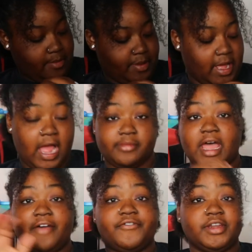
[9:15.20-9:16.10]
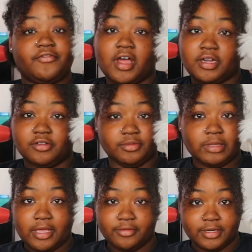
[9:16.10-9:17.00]
but I'm not finna fondle and
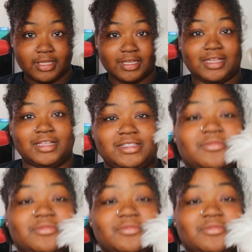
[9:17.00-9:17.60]
play with it because